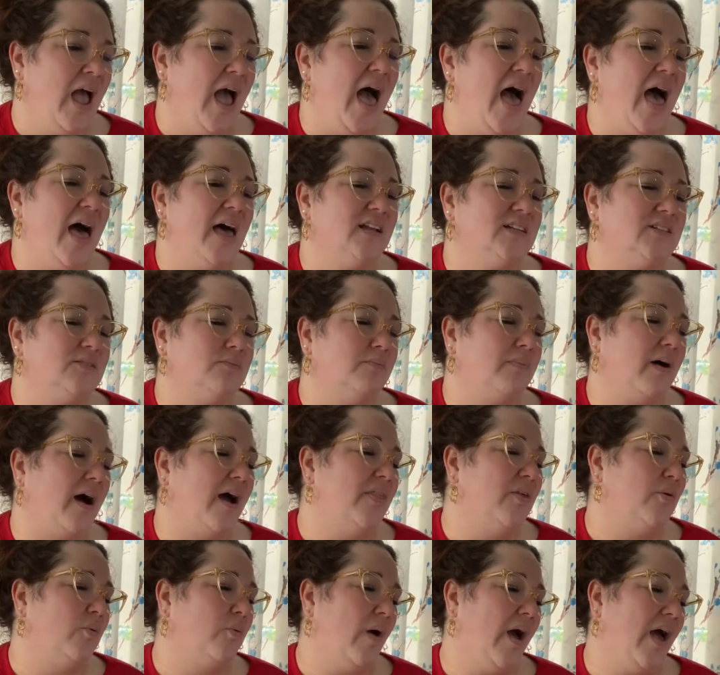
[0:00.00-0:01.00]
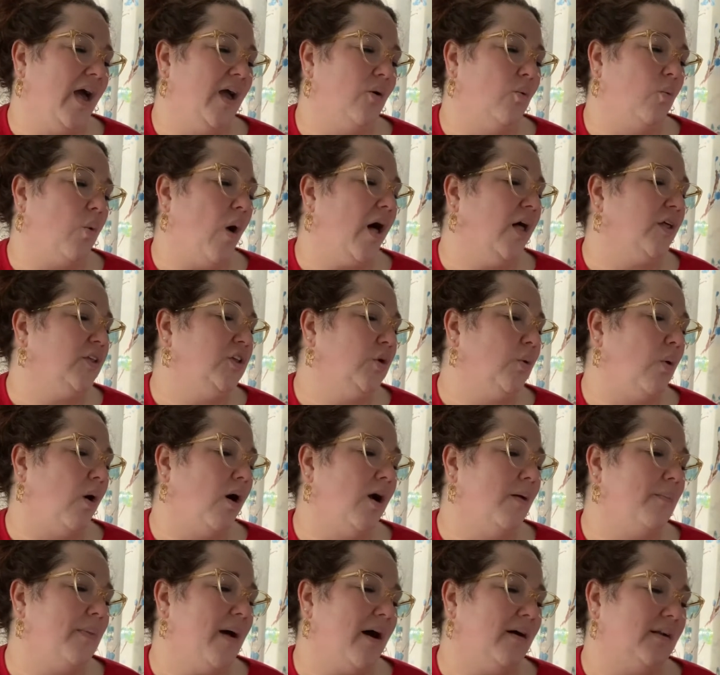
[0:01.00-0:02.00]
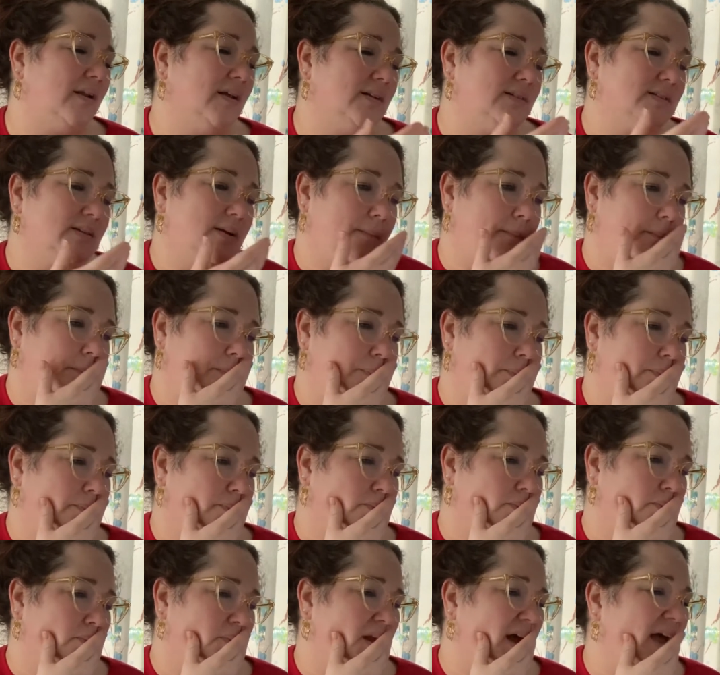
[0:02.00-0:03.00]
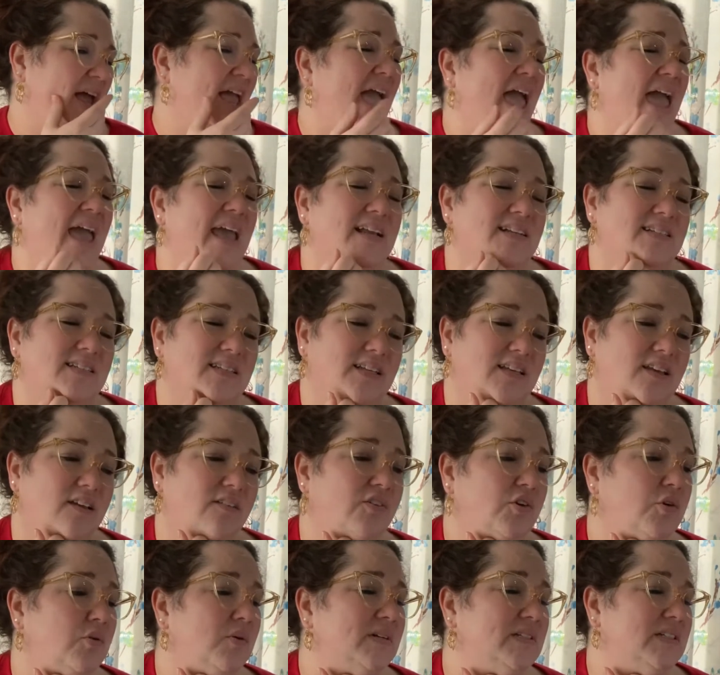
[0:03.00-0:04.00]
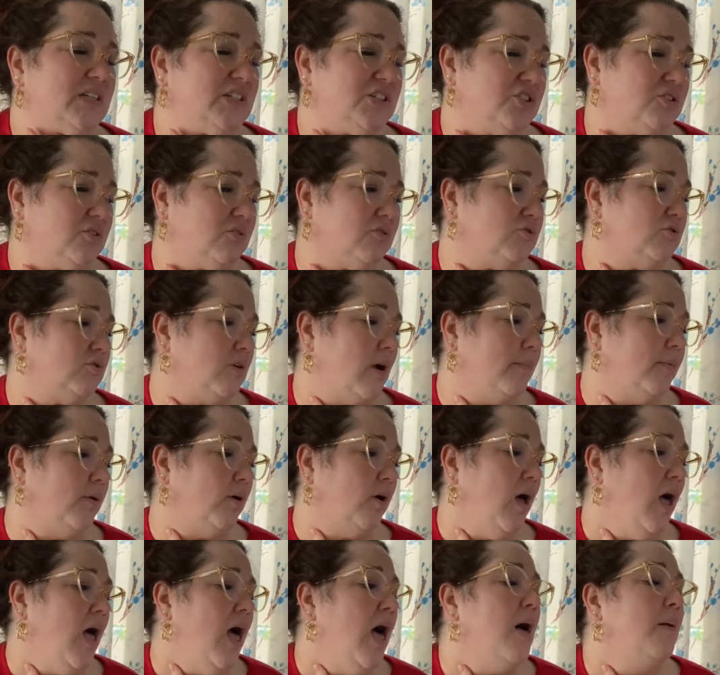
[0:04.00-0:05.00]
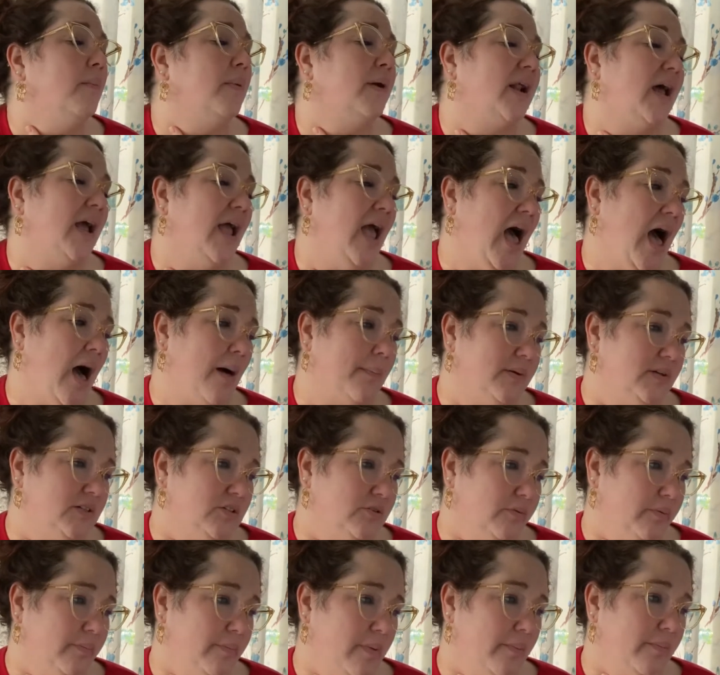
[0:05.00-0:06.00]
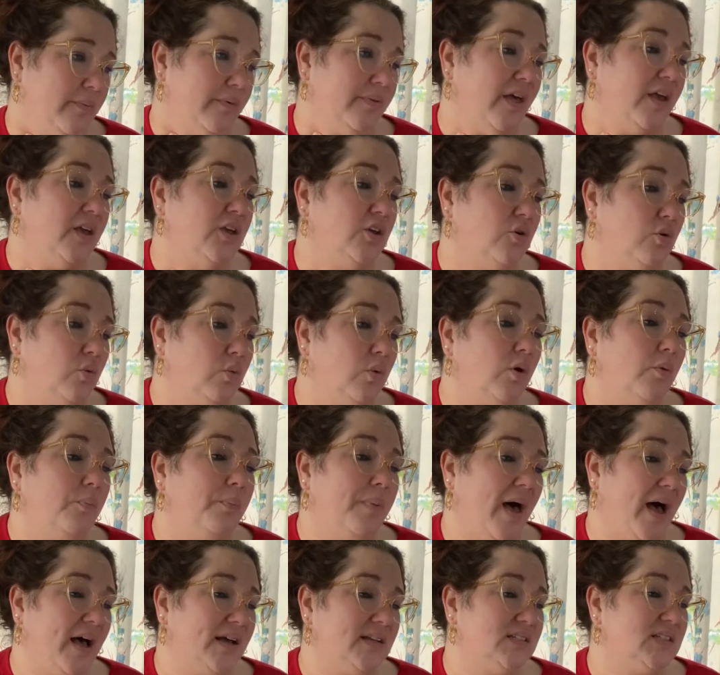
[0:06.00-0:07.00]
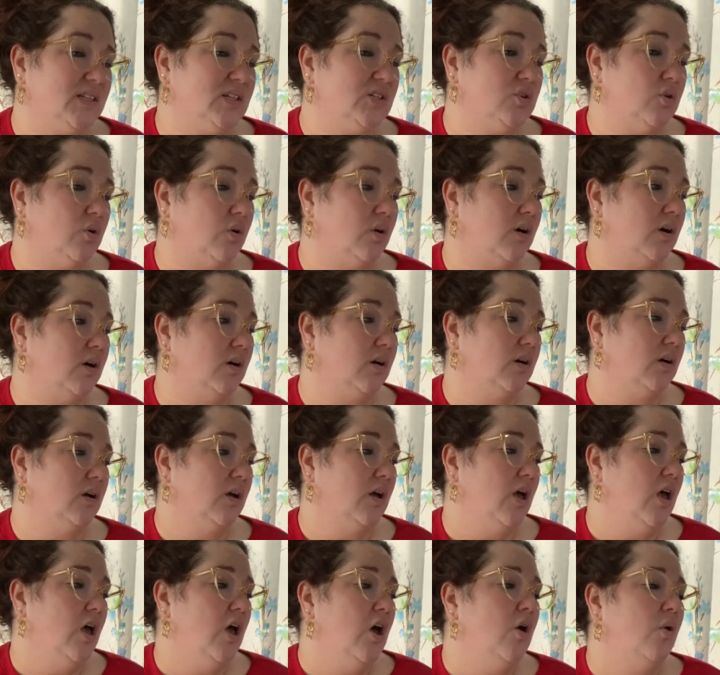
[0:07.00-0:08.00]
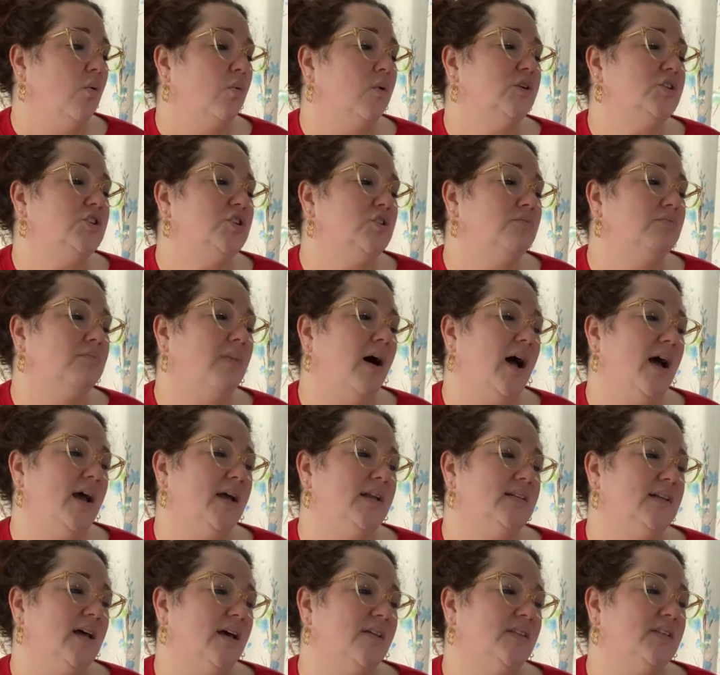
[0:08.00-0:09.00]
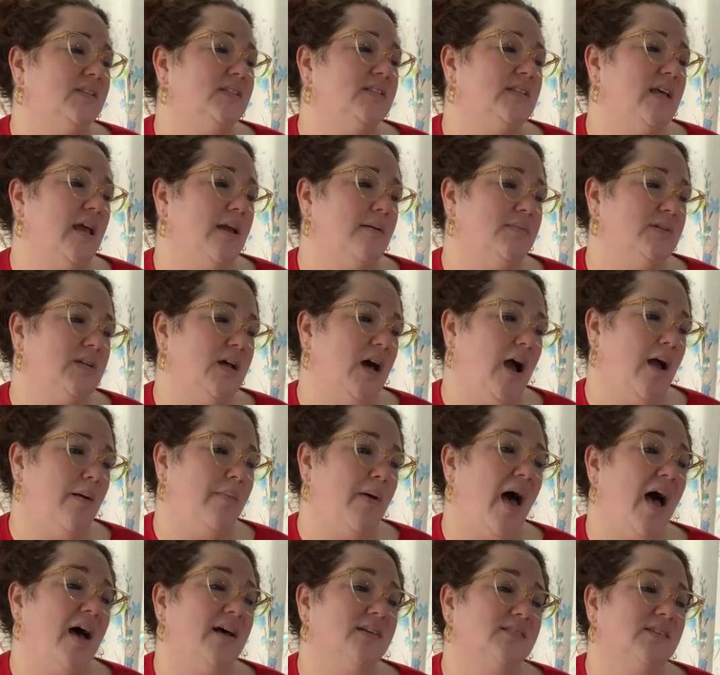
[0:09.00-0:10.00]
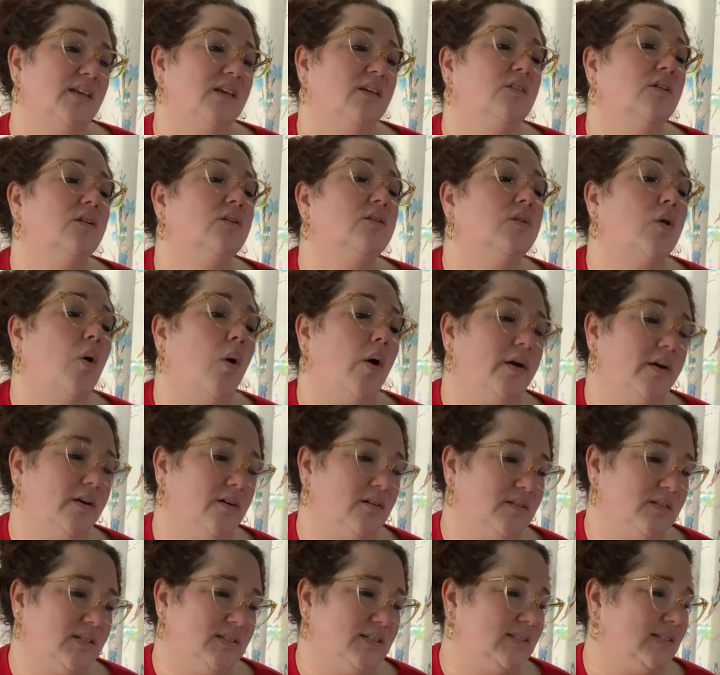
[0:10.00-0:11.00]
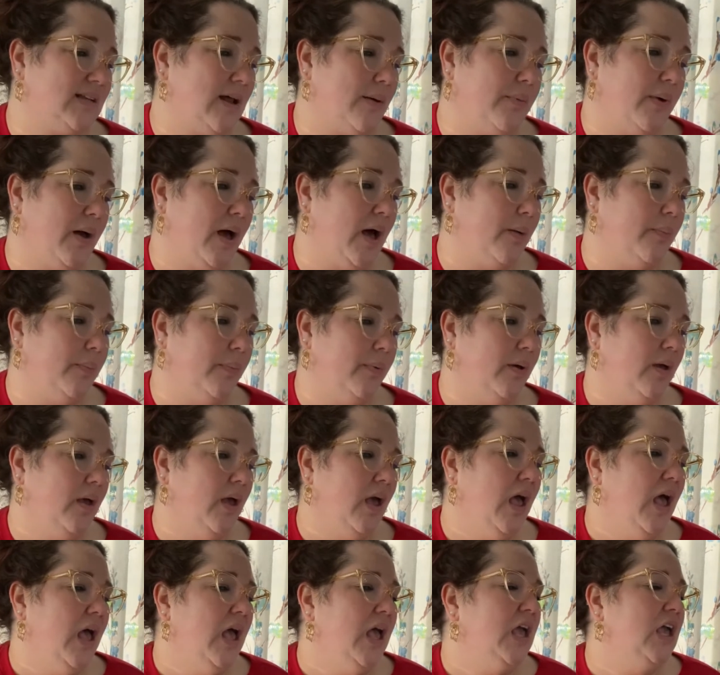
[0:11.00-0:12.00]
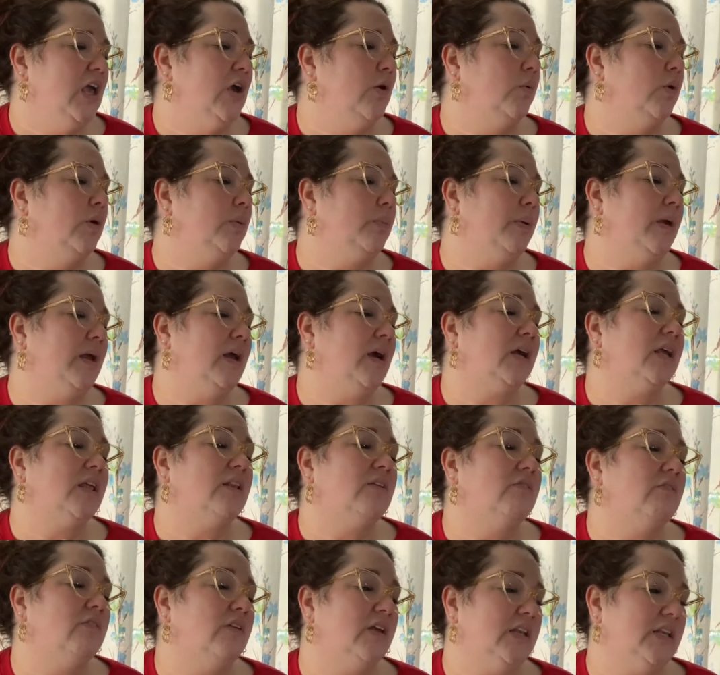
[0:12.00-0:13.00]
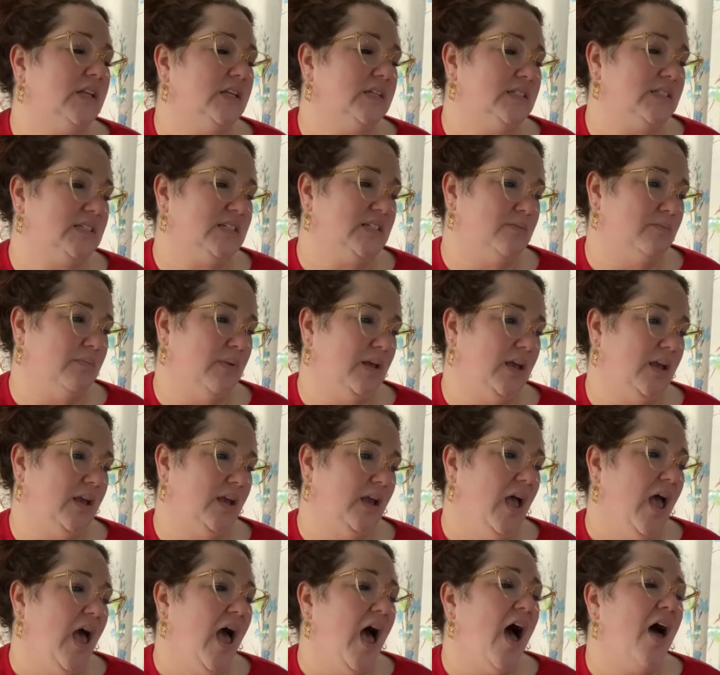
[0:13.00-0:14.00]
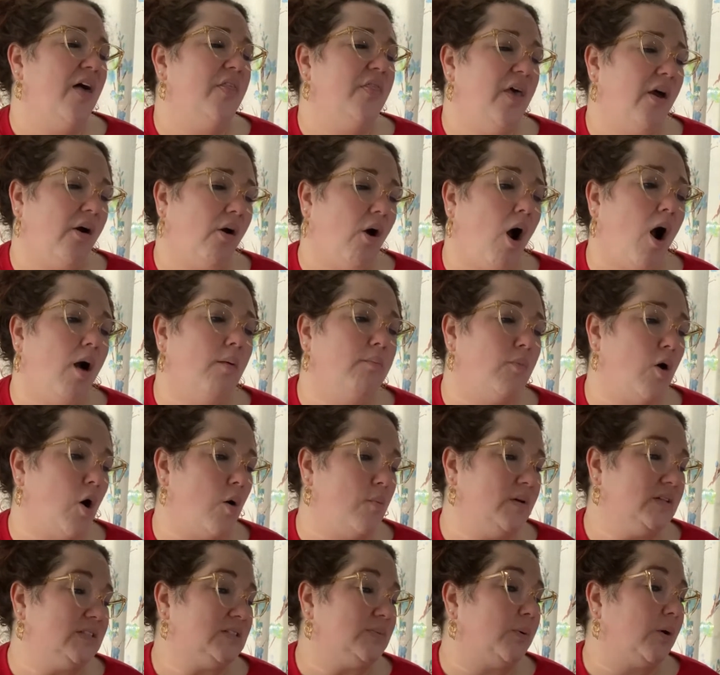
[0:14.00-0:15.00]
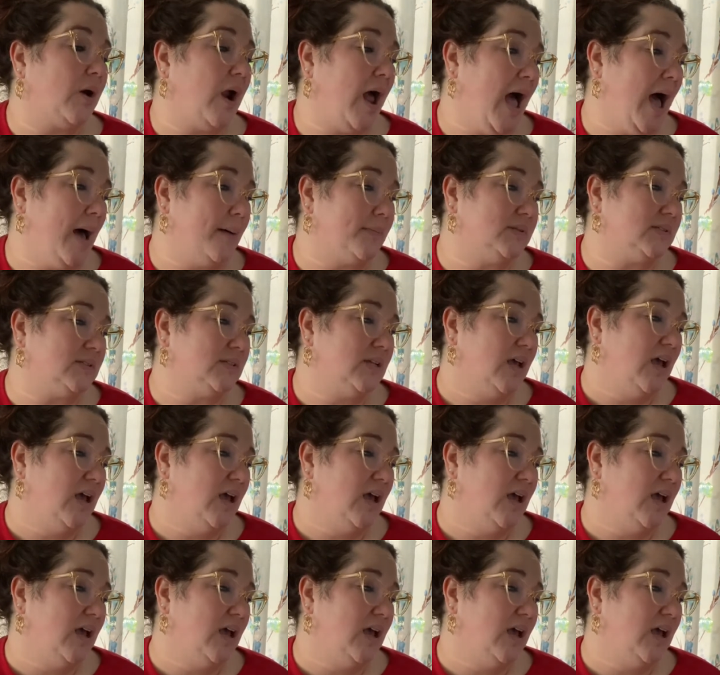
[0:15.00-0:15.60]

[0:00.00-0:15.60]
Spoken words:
And by the way, while you are about it, I hate to give you additional trouble, but I happen to remember that you will pass the door. Would you mind at the same time asking the lawyer to step up? It would be a convenience to me, and there are moments, perhaps